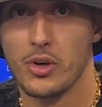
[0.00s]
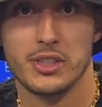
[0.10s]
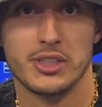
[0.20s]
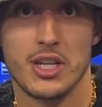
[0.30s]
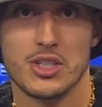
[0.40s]

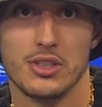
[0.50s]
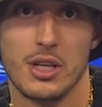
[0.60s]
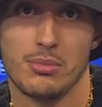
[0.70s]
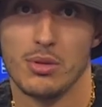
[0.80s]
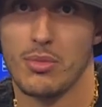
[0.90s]
organization, they
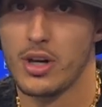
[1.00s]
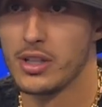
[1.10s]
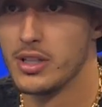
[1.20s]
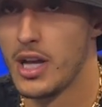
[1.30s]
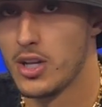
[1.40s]
put
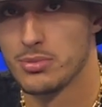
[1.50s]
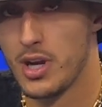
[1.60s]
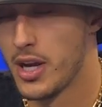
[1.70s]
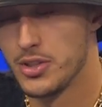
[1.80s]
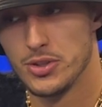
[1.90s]
marketing dollars
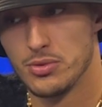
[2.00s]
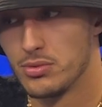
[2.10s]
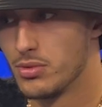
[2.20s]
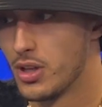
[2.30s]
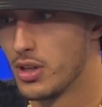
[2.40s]
behind you.
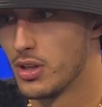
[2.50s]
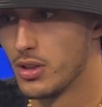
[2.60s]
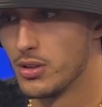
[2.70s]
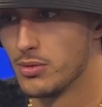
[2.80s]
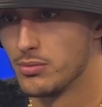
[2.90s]

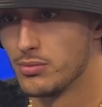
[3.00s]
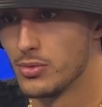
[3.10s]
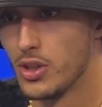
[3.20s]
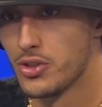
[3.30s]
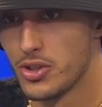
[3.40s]

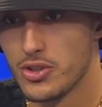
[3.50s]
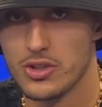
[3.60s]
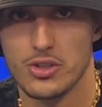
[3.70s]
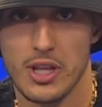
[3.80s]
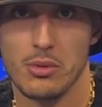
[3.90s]
You know, it shows
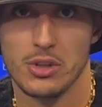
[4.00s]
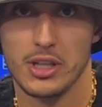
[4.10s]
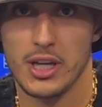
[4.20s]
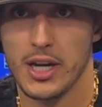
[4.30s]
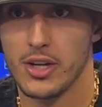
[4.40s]
you they really
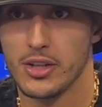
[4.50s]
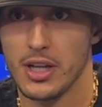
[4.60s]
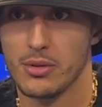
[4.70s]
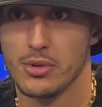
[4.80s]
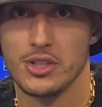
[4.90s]
care and
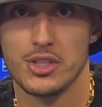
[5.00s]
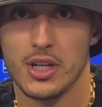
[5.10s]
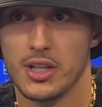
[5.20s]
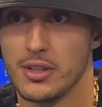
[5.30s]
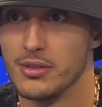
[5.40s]
they
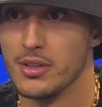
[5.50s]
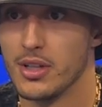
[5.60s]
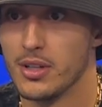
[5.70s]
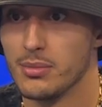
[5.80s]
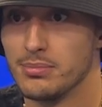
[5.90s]
appreciate it.
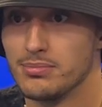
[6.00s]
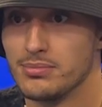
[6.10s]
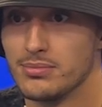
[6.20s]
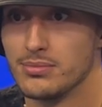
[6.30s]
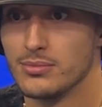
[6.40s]

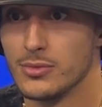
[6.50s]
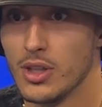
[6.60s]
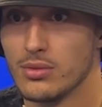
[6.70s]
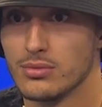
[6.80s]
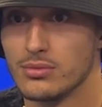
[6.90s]

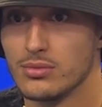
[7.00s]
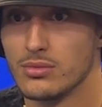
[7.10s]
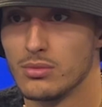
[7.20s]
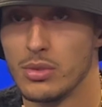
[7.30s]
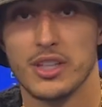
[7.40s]
And,
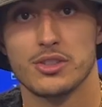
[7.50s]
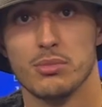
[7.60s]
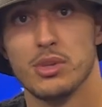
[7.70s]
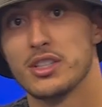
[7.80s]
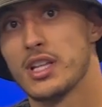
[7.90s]

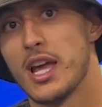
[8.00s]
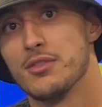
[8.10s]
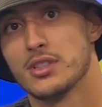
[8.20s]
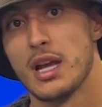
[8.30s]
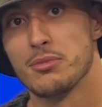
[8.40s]
blessed to have
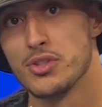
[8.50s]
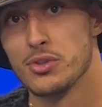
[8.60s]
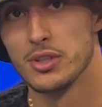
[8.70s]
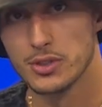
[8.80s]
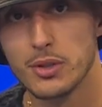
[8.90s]
this
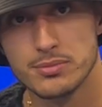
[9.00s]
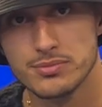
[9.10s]
opportunity. So,